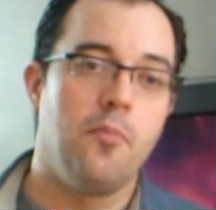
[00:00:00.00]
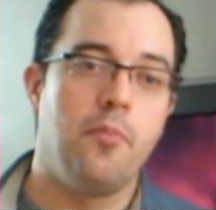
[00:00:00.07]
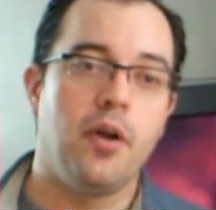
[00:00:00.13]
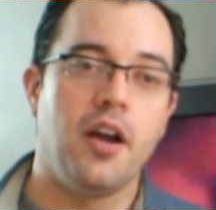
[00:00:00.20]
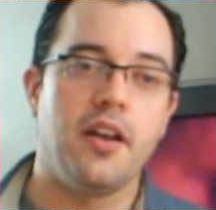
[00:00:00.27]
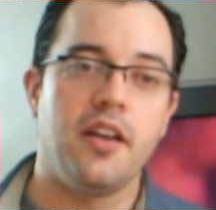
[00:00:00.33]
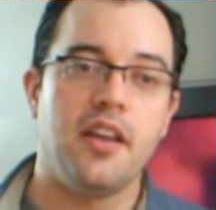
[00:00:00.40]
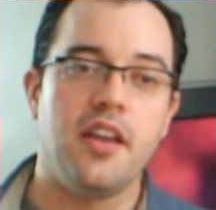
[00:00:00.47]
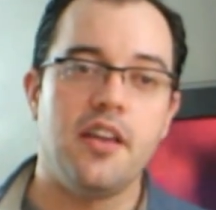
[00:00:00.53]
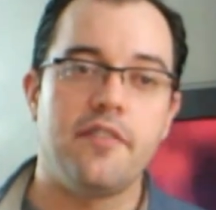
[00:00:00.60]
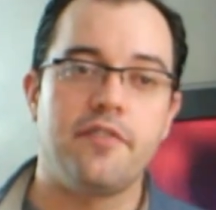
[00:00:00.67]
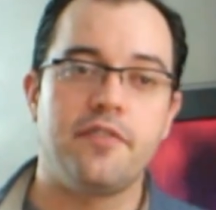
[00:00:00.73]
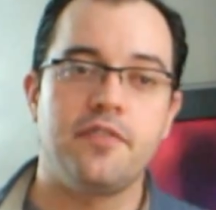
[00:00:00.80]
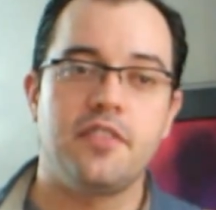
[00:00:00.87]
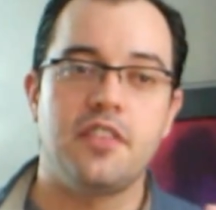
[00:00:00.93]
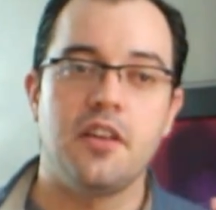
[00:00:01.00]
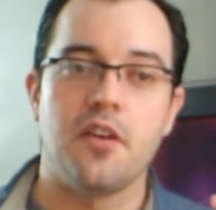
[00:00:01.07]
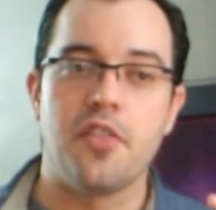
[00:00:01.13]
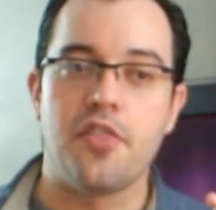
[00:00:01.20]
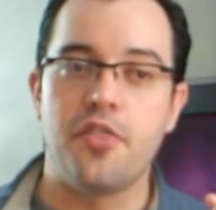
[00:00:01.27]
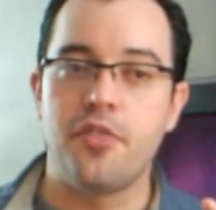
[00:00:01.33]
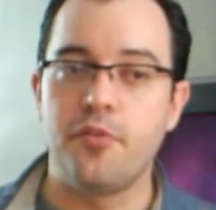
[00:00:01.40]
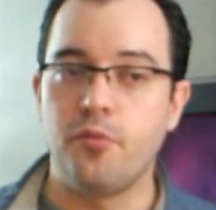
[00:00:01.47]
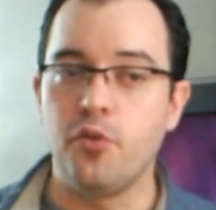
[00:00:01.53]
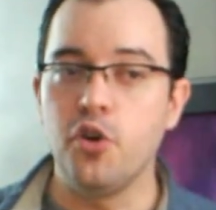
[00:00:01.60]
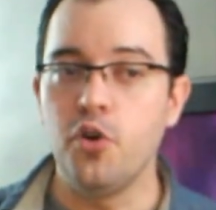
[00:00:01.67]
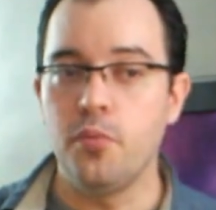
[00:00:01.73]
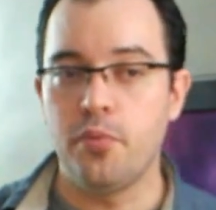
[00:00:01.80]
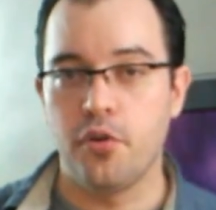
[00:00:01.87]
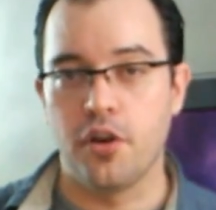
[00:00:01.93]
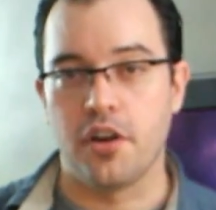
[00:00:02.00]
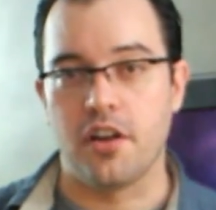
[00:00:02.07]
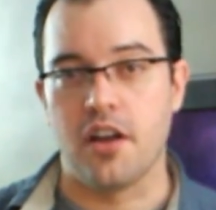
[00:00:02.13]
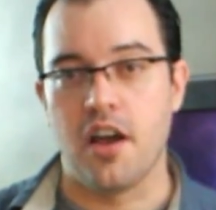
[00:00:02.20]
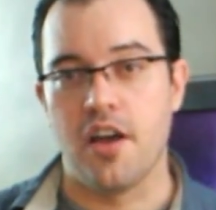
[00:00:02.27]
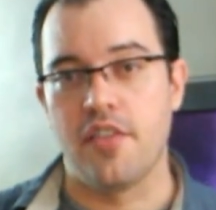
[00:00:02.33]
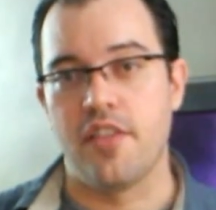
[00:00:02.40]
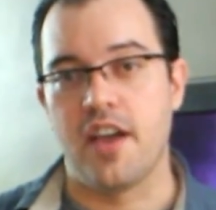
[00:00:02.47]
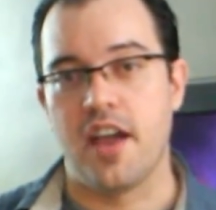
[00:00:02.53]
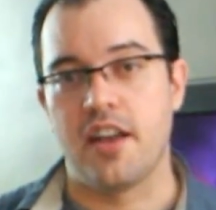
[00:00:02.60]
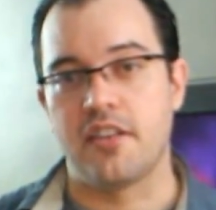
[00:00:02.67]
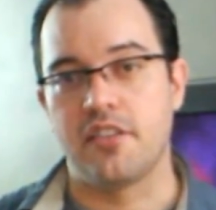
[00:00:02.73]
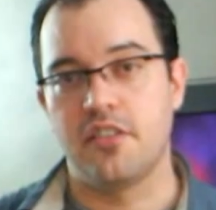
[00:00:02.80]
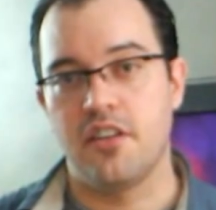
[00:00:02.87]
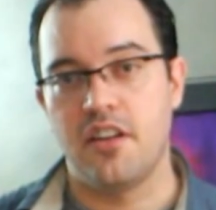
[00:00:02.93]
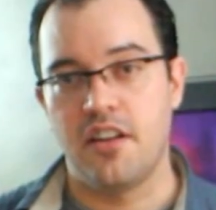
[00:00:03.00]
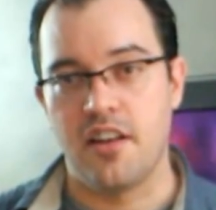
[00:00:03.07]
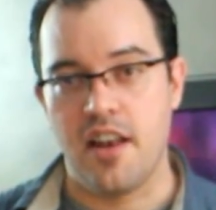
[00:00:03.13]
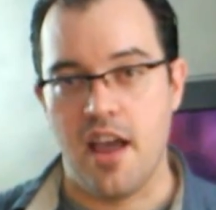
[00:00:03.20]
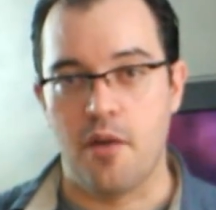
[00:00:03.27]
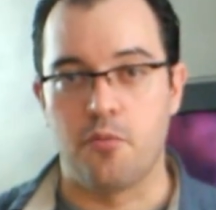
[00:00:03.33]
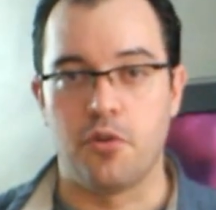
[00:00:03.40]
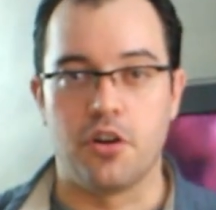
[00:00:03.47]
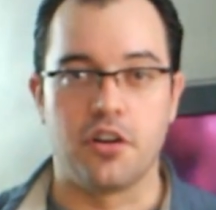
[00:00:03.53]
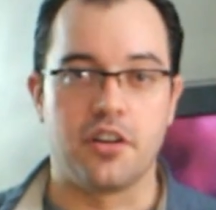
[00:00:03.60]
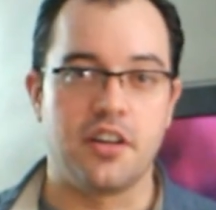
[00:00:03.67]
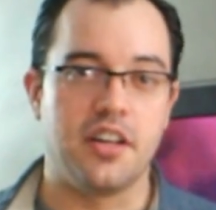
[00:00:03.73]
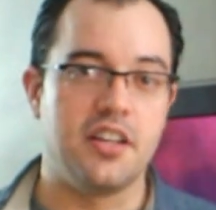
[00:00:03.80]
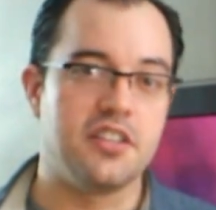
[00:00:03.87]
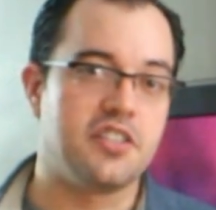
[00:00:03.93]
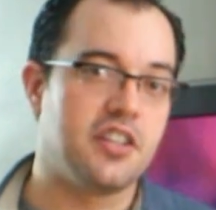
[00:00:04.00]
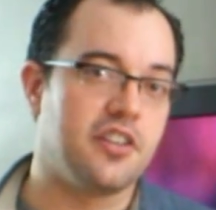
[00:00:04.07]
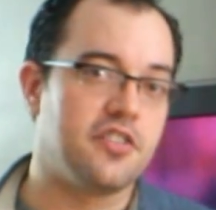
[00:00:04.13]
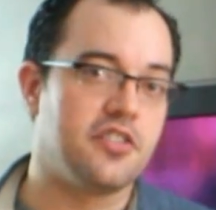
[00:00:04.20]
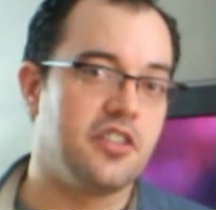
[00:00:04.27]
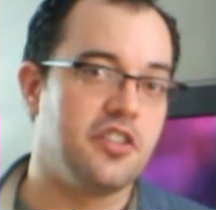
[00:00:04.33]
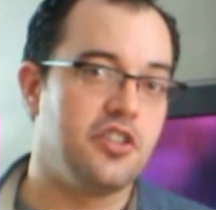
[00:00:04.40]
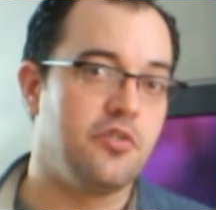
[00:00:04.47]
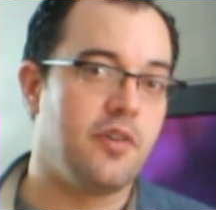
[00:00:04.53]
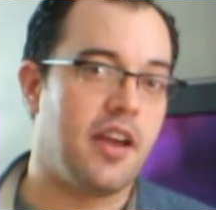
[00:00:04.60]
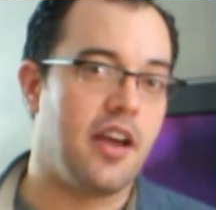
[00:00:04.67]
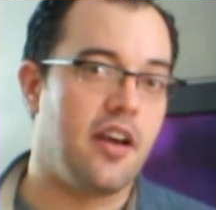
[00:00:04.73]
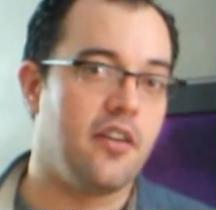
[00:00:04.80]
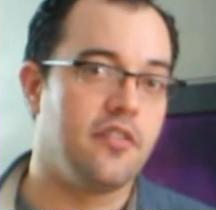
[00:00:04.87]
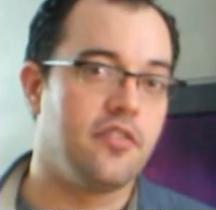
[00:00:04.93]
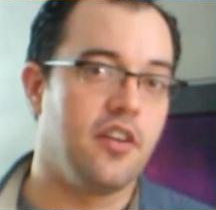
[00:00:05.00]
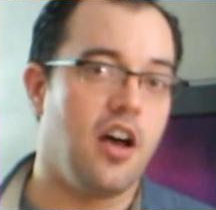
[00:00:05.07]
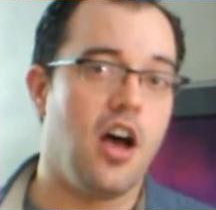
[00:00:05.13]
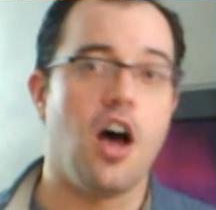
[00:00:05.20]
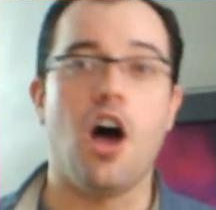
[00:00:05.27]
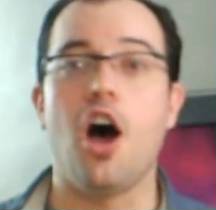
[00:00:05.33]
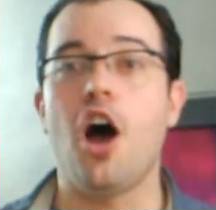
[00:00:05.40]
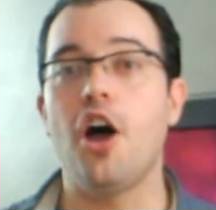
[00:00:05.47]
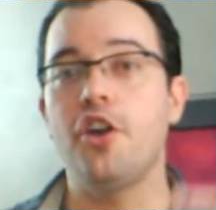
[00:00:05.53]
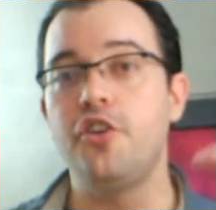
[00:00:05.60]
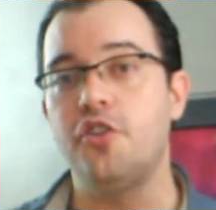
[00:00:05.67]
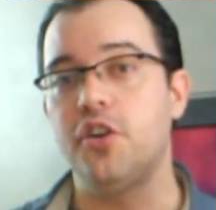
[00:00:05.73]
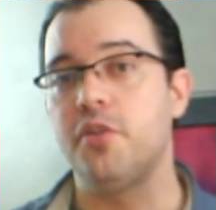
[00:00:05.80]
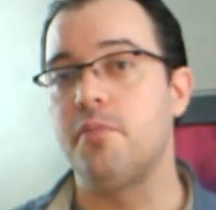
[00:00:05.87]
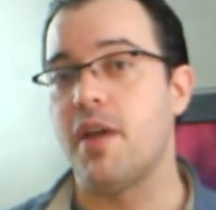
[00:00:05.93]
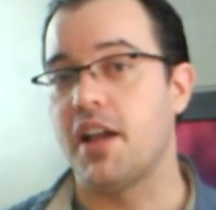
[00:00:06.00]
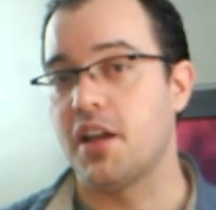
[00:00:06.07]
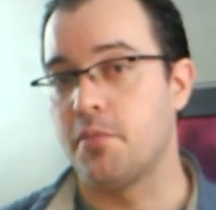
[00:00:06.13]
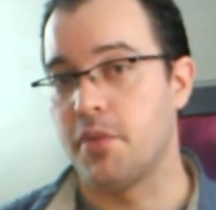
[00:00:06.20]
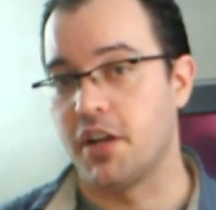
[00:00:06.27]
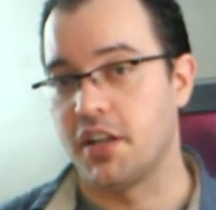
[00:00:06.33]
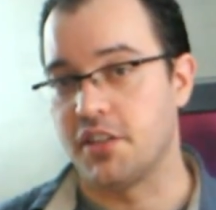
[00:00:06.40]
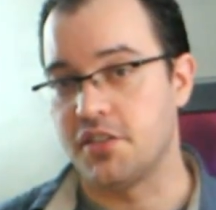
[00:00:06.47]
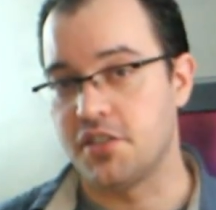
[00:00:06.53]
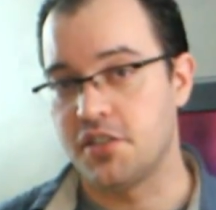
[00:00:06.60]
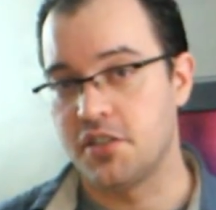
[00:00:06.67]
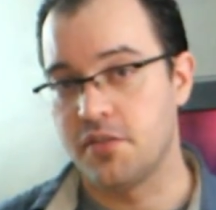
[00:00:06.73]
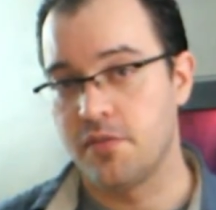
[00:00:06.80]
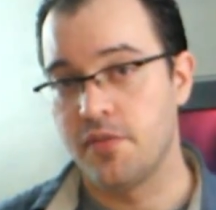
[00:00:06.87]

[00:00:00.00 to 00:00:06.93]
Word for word: But if the throughput on that network is such that you have 100 megabits,